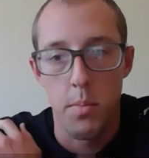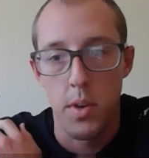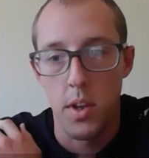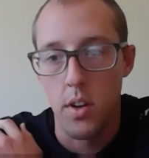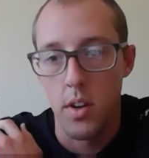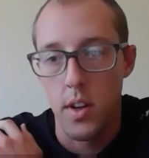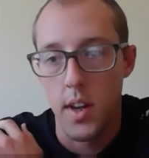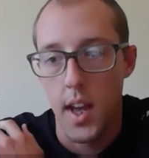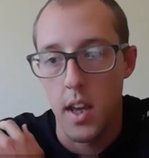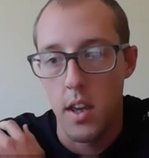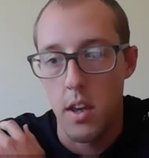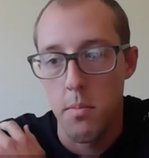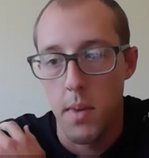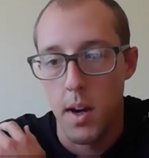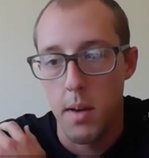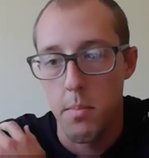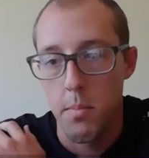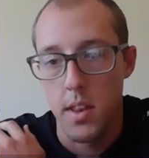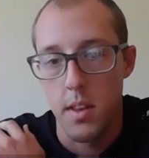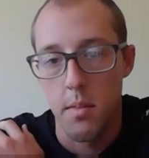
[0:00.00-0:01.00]
be good at. You
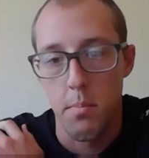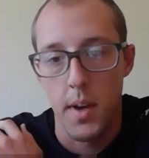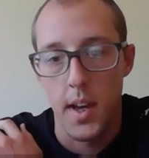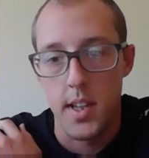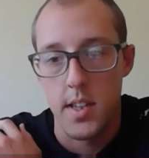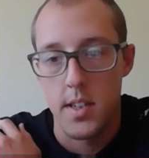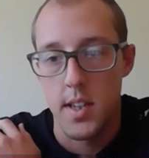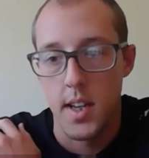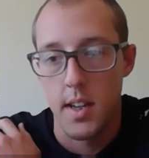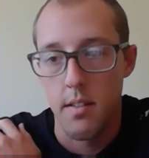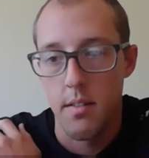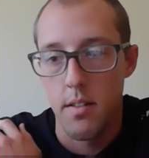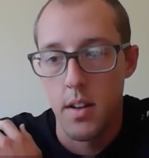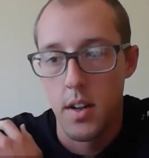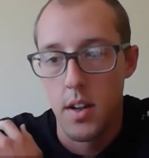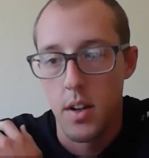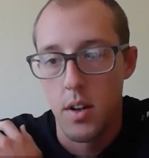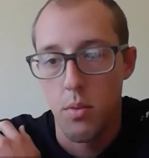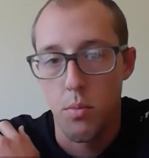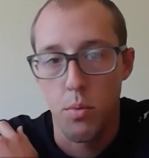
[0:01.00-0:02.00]
might be the best at
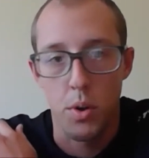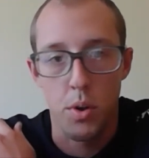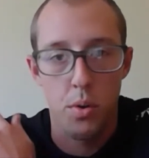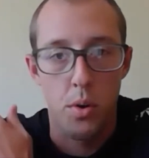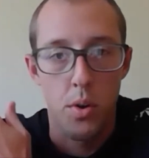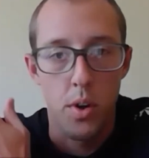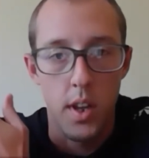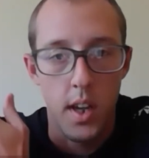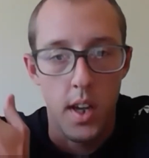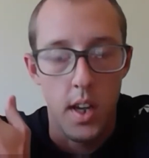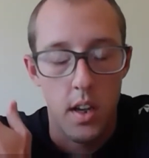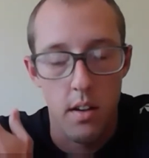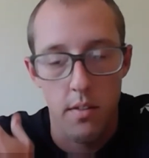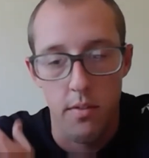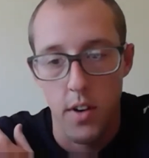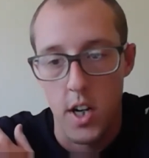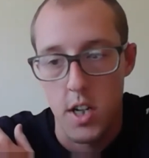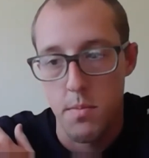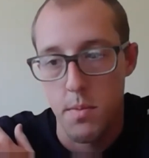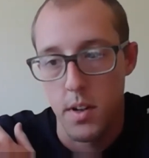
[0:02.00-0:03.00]
recruiting in your
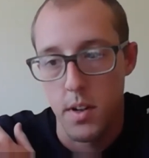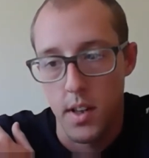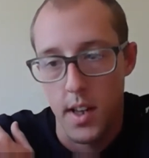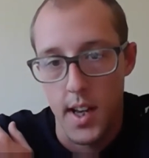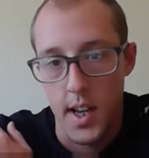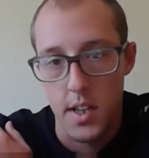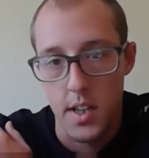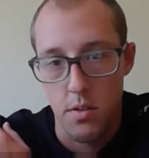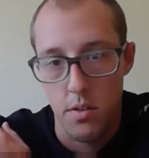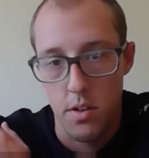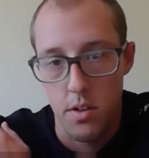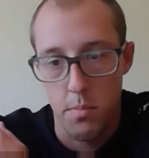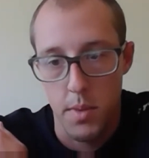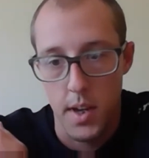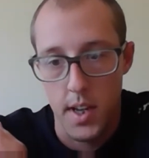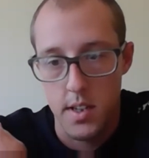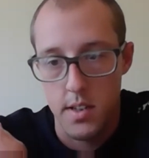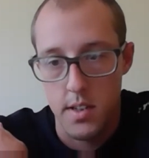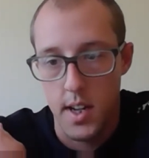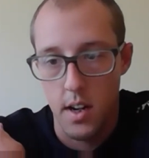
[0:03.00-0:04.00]
freshman class or the
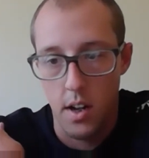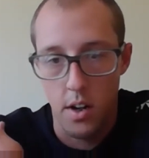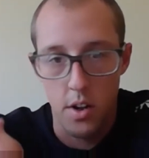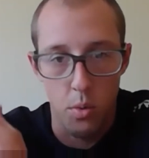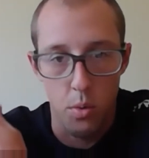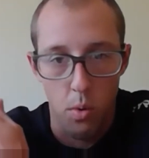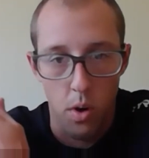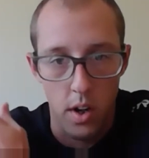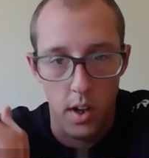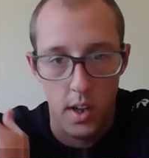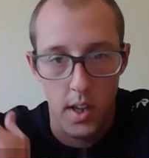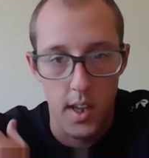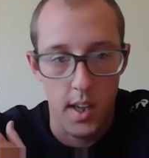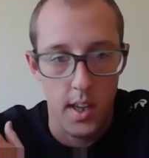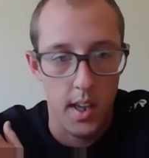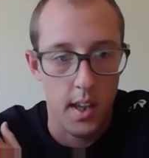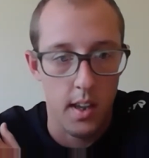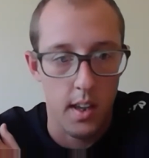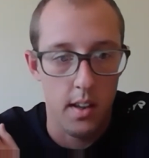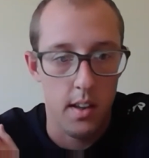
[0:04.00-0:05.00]
best at underwater
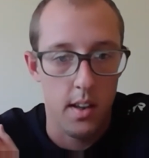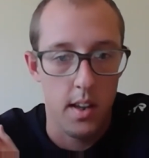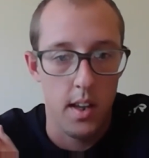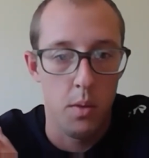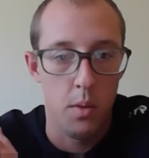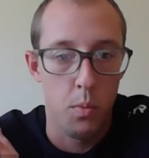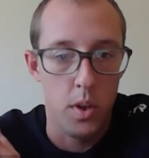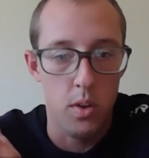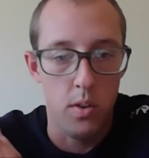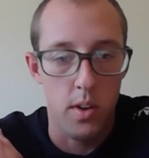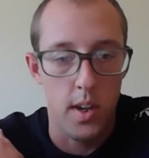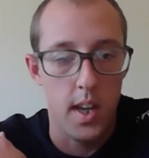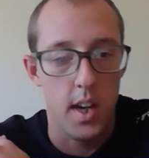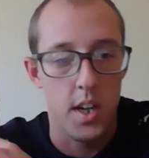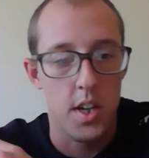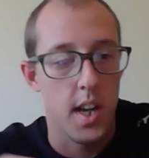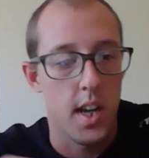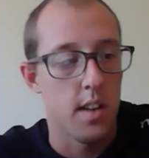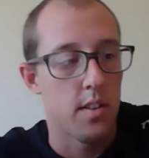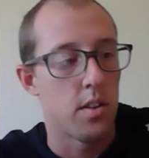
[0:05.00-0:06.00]
kicking. And when you get a
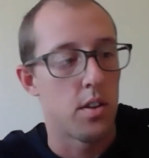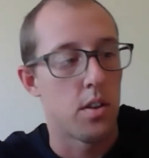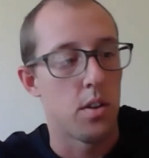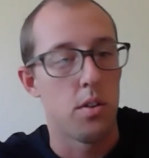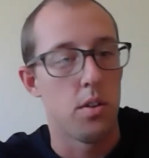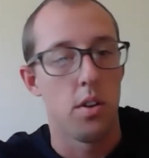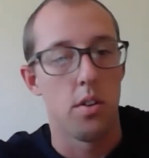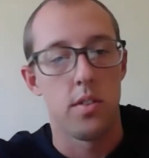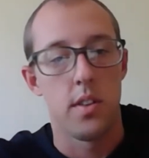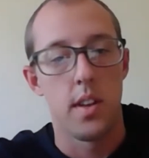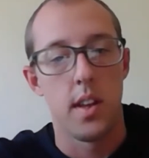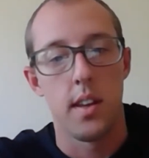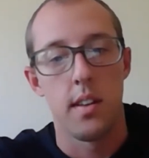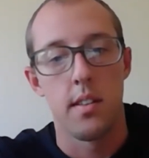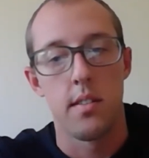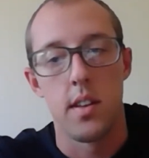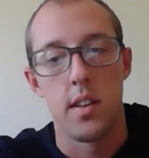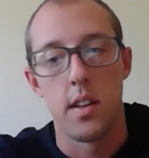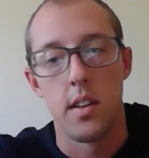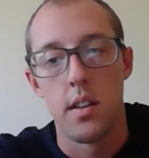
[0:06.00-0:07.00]
chance to do those
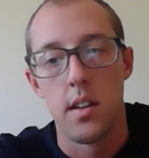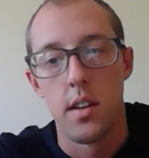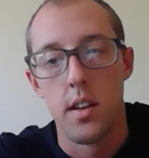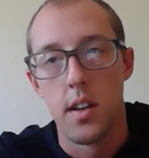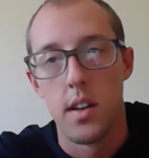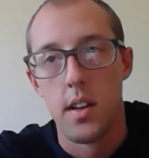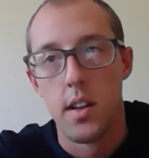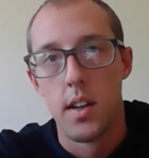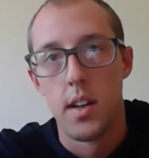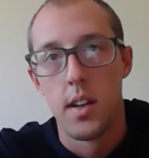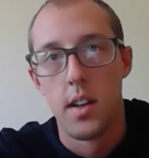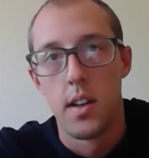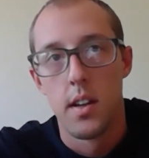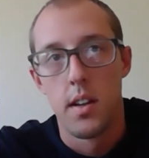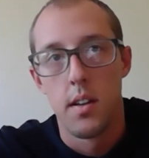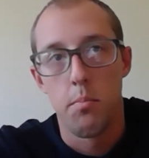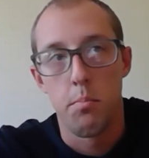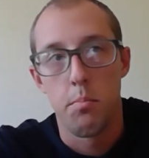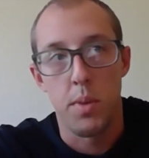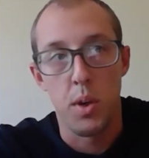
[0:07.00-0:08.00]
things, then
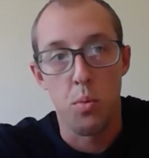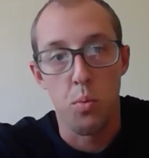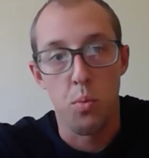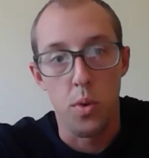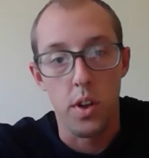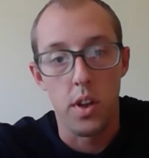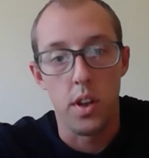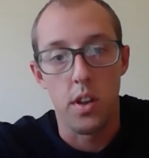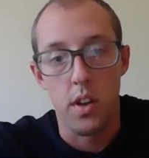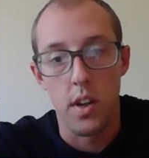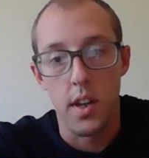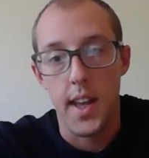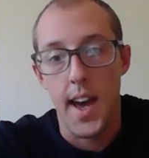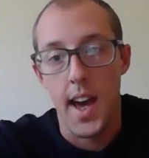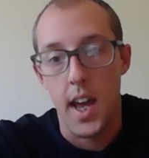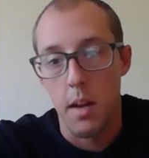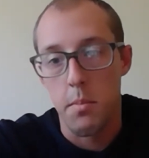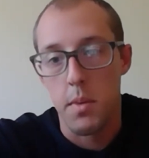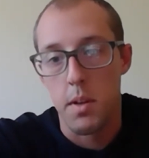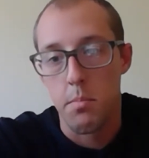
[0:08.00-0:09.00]
be really good
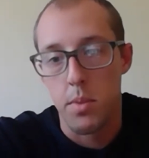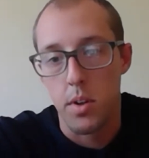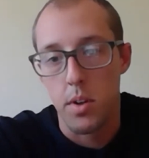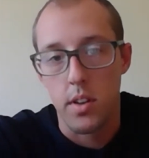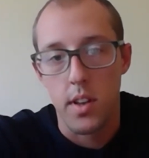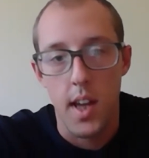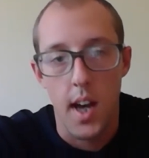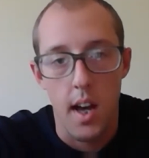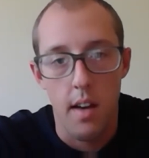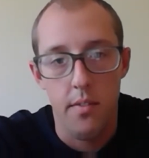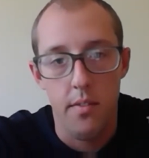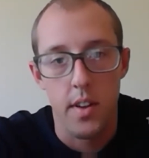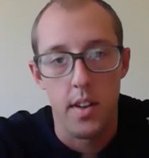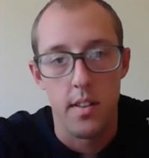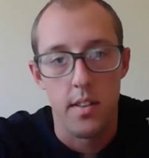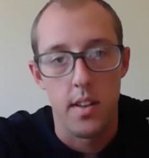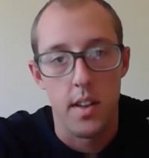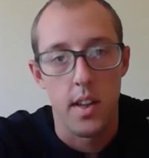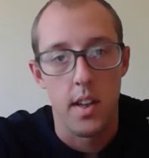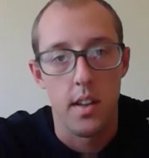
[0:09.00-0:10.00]
at them and build
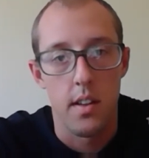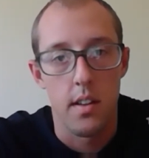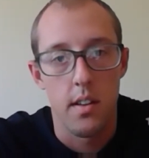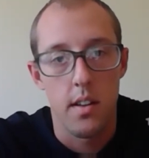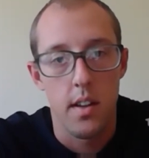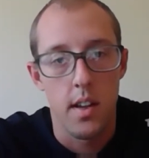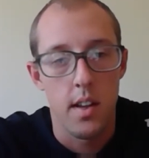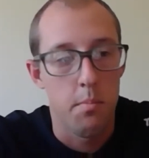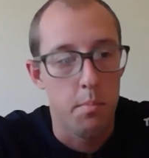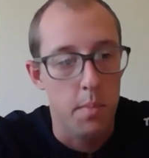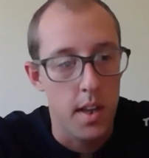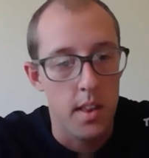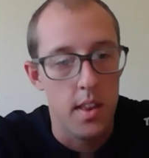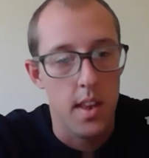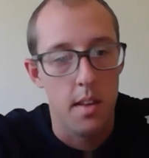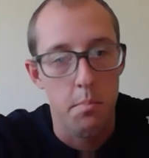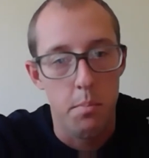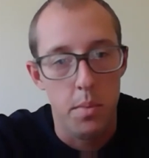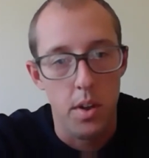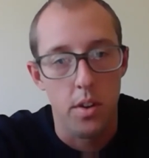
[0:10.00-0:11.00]
confidence in it and
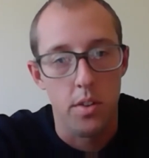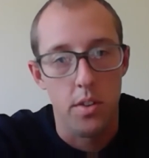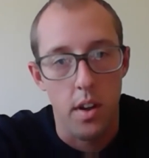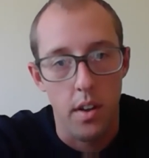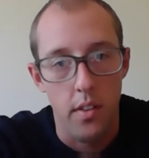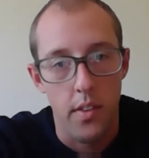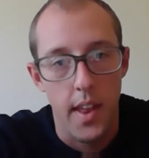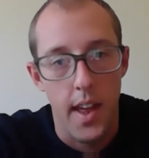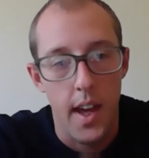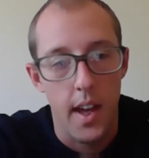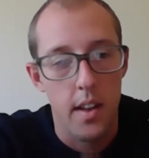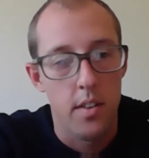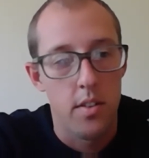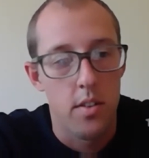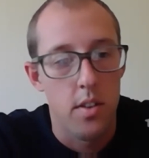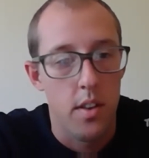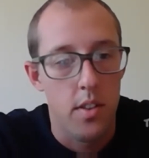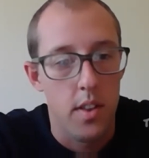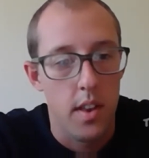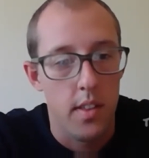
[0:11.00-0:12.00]
then build on that. And
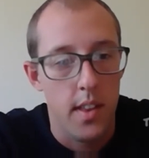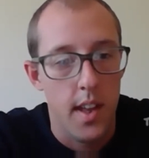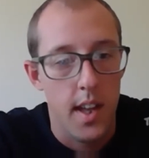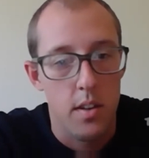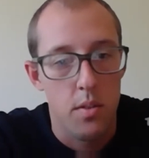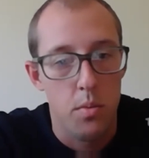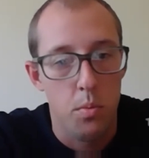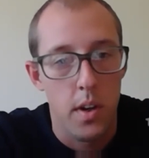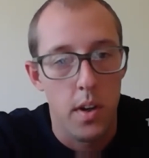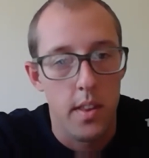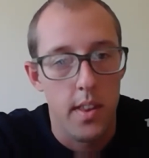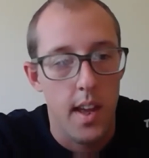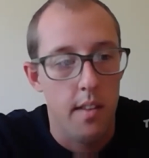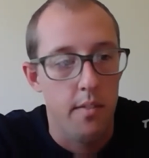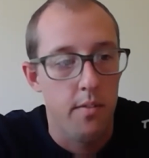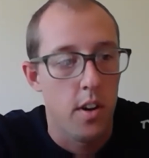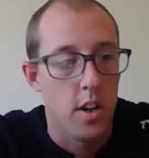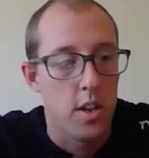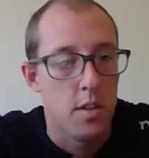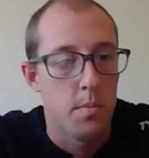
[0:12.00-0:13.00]
so I think that's what that
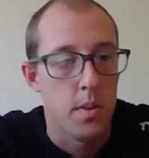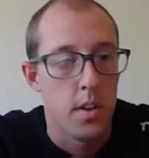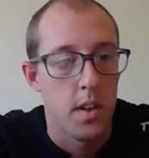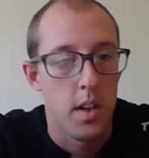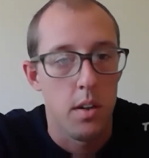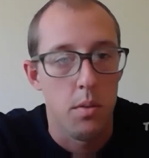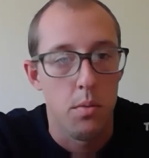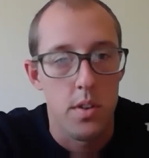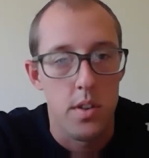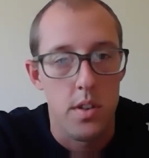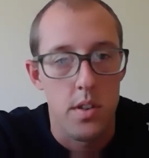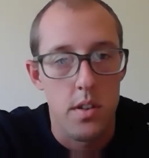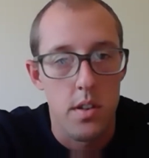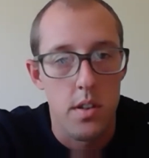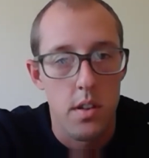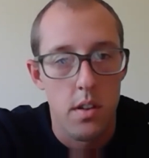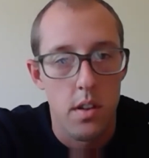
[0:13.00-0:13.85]
freshman year was